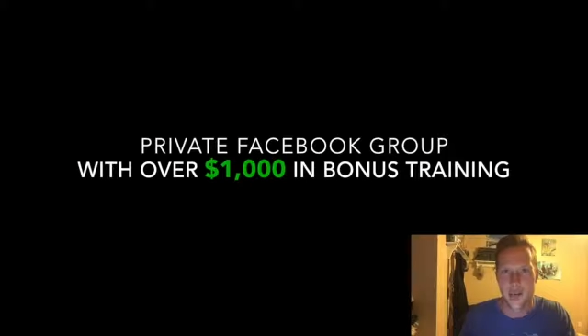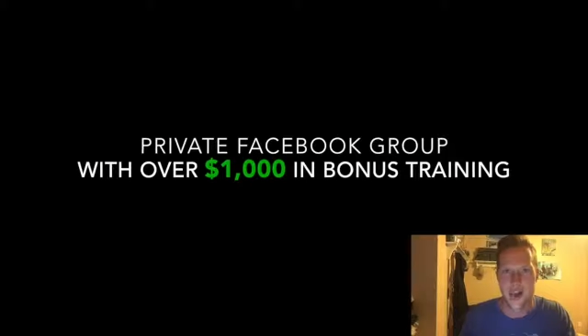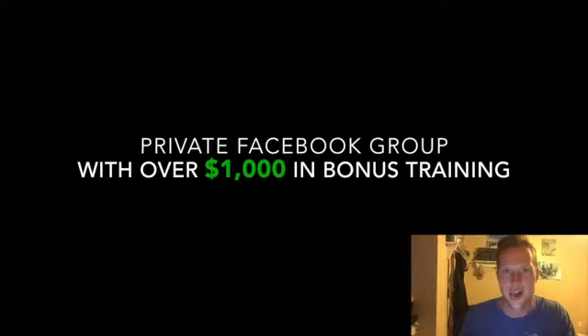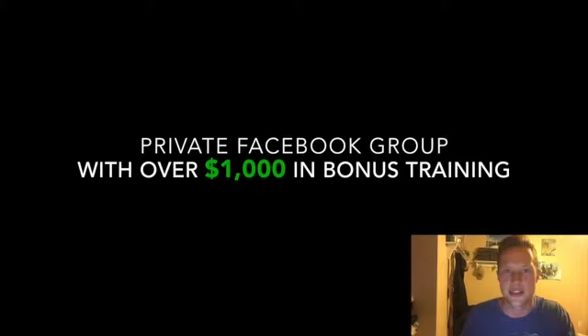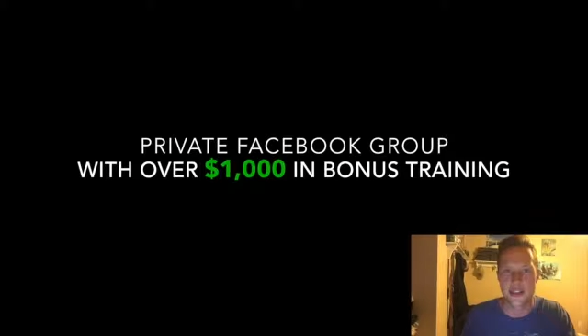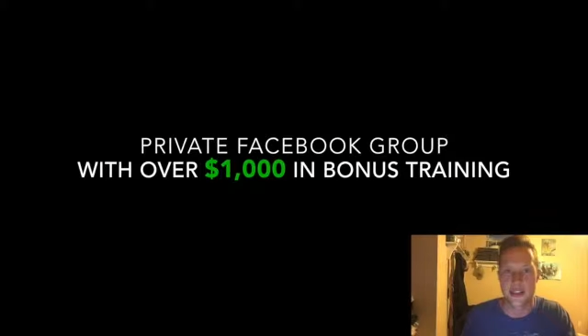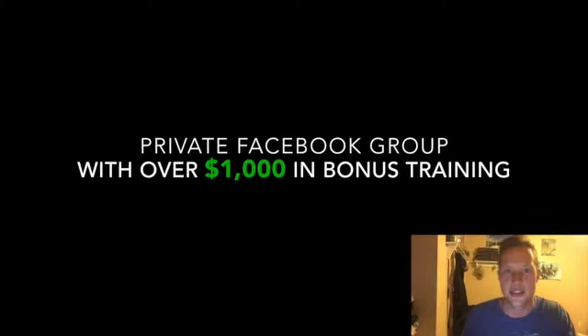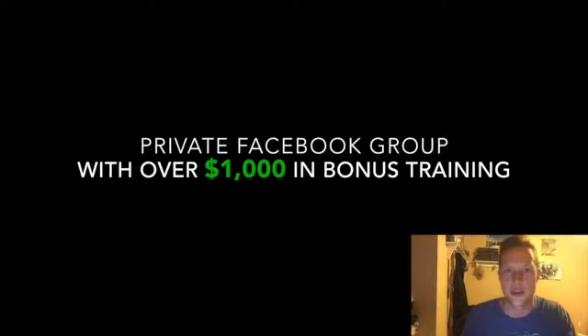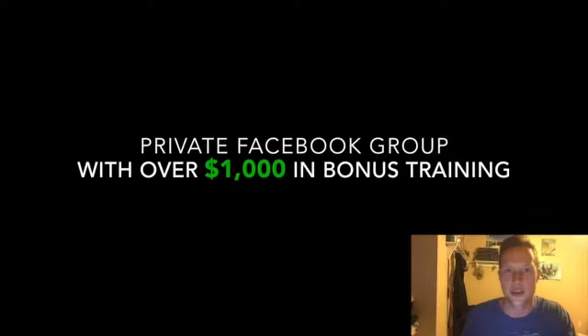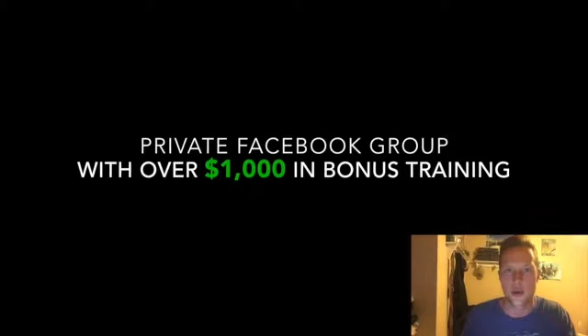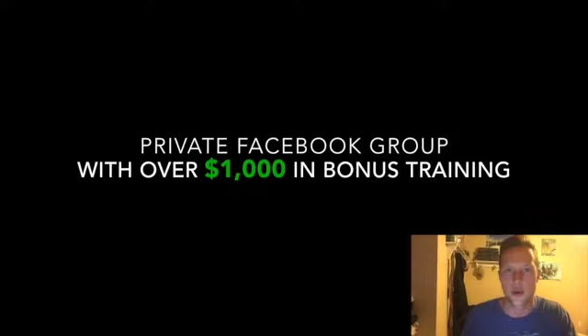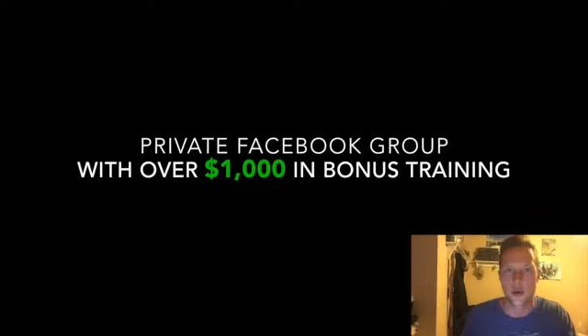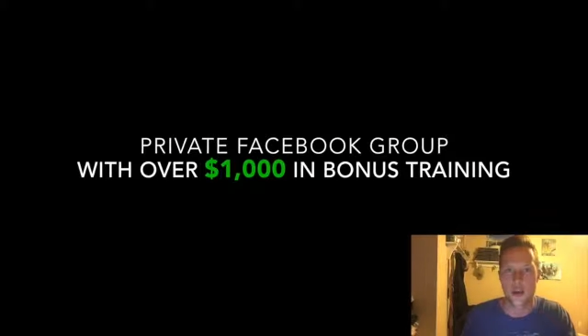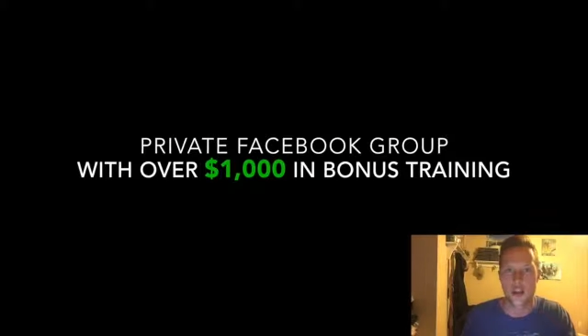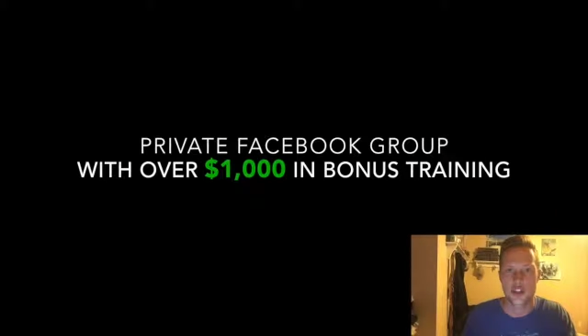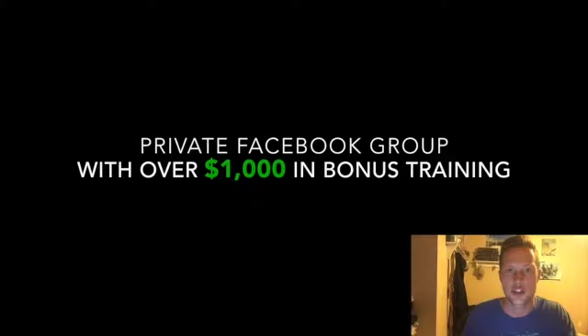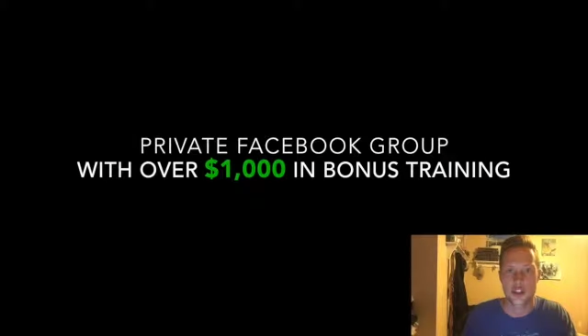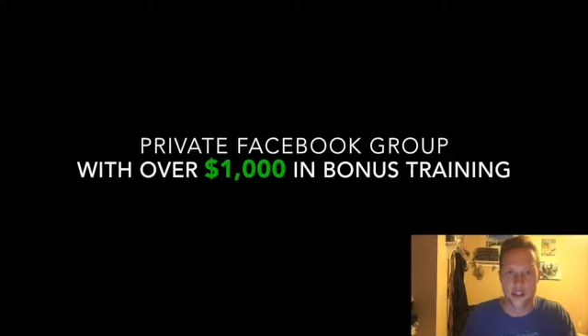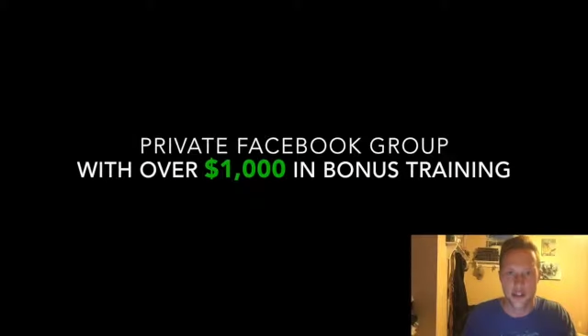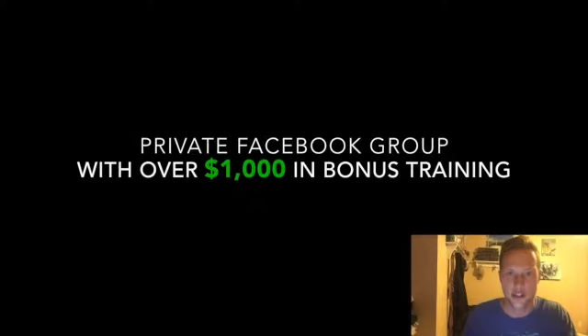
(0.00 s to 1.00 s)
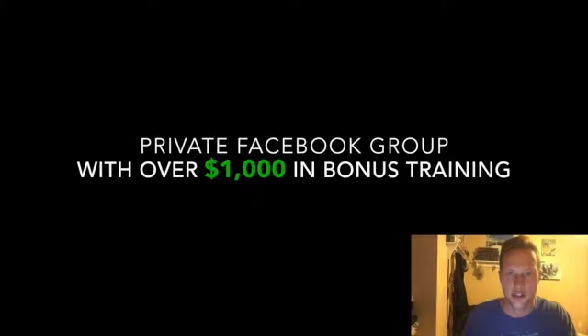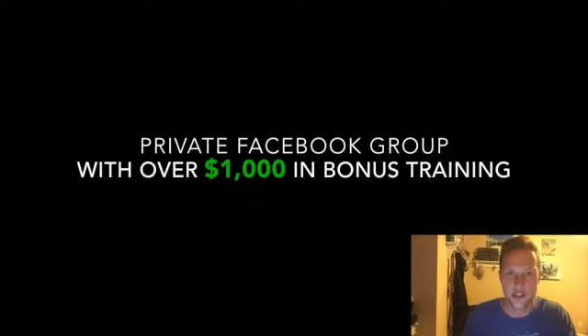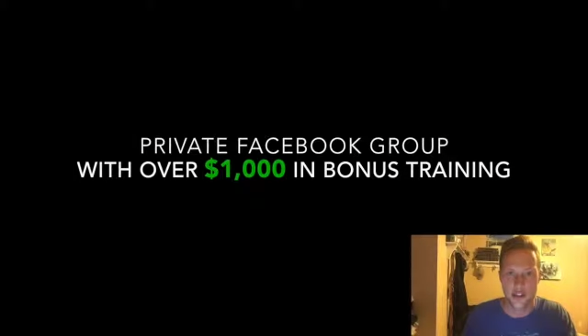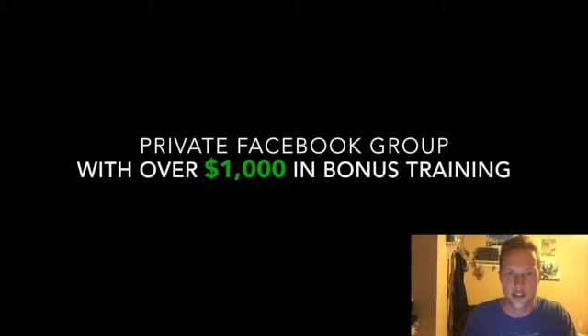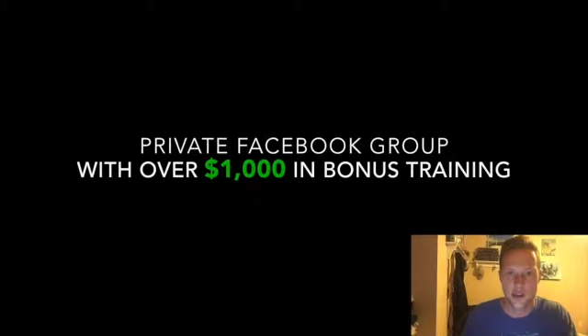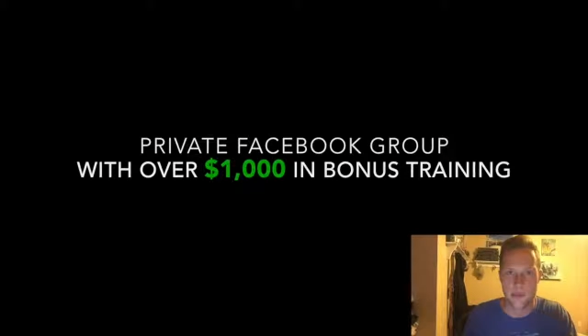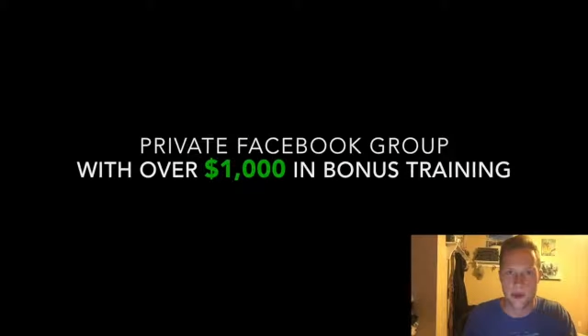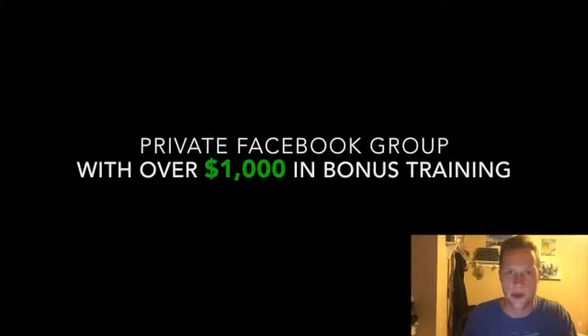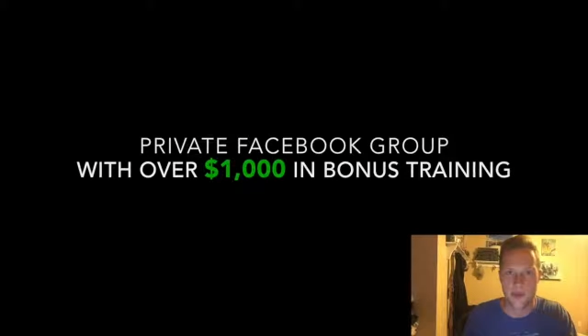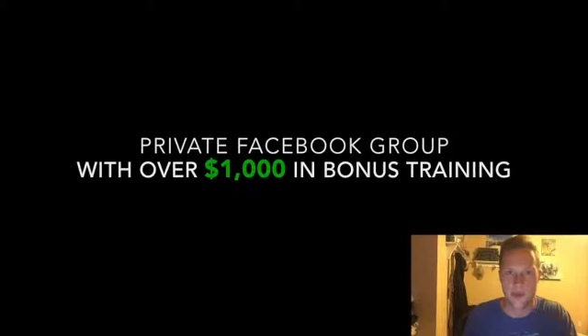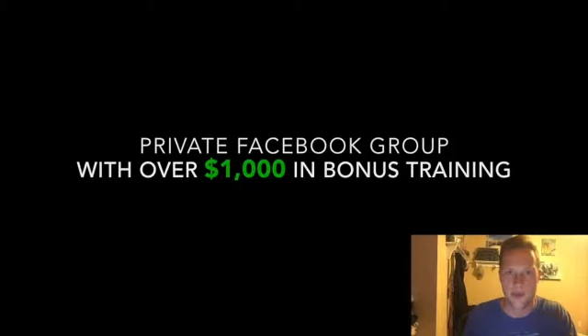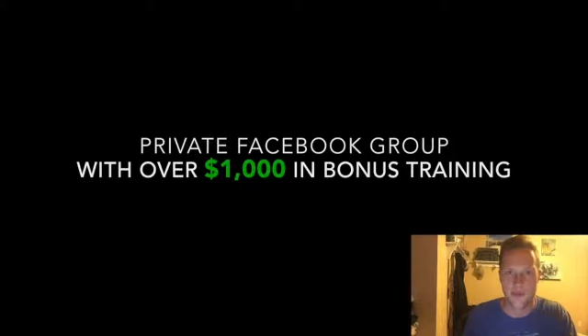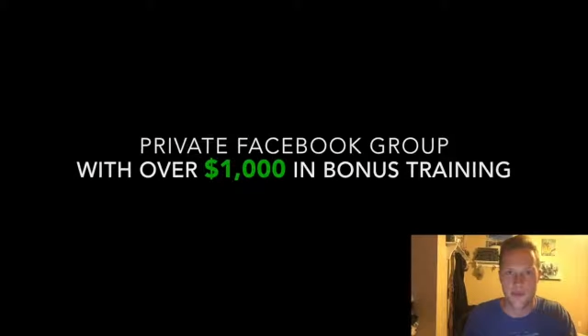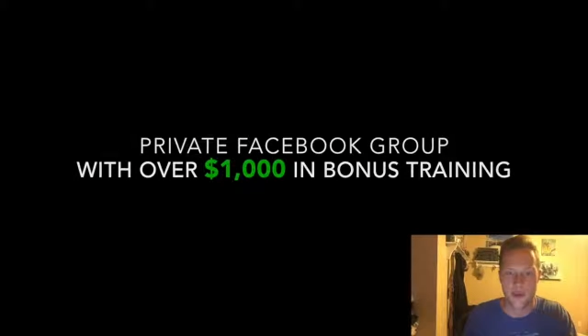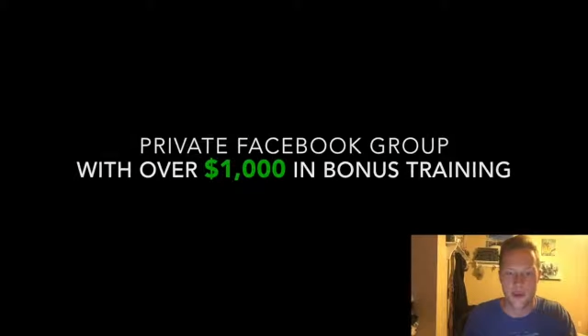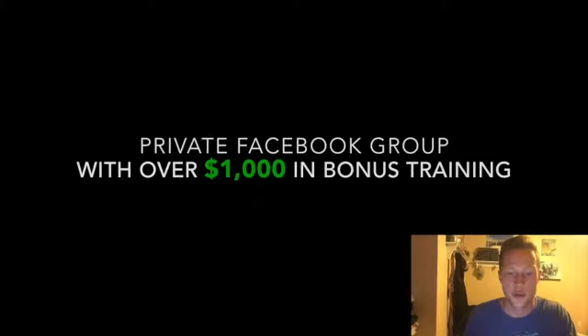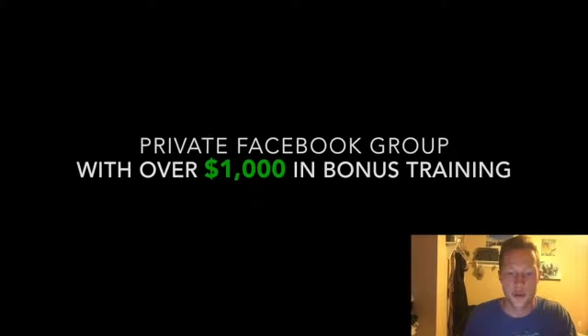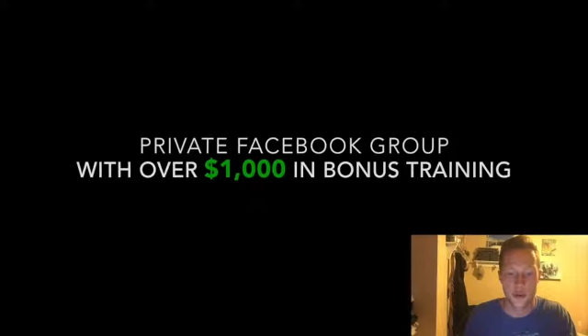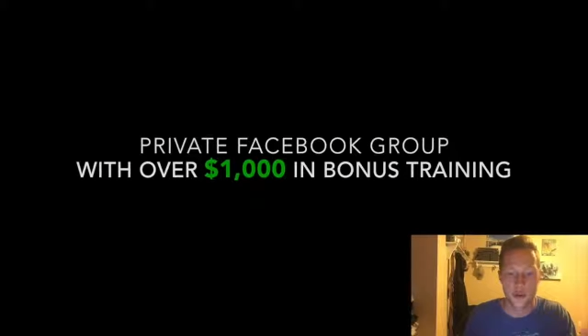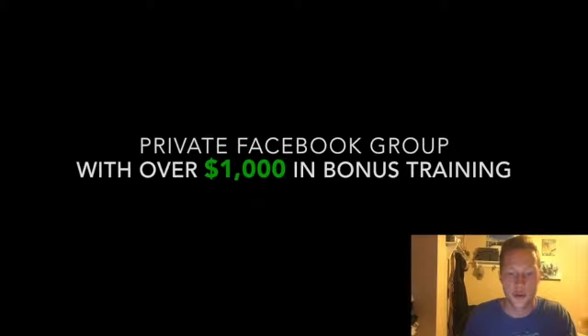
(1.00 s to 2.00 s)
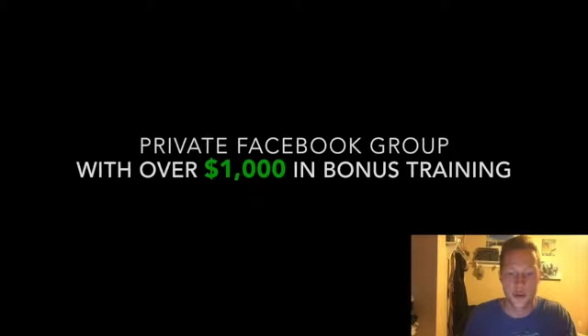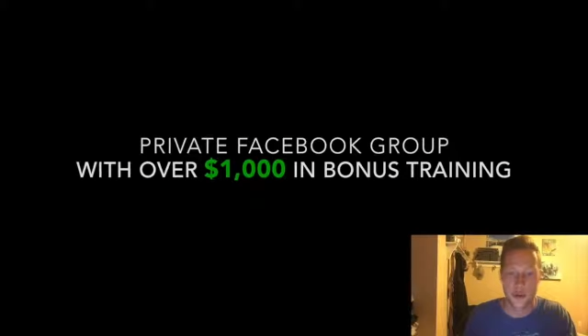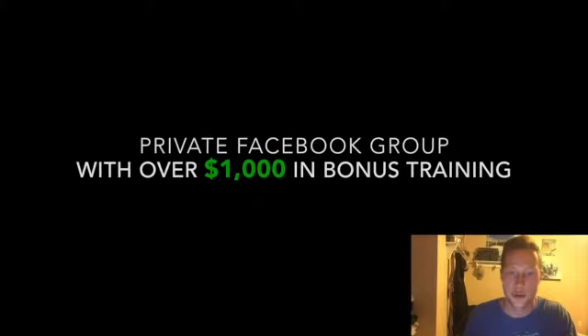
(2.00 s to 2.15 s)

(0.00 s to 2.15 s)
because I know that you're serious about your future,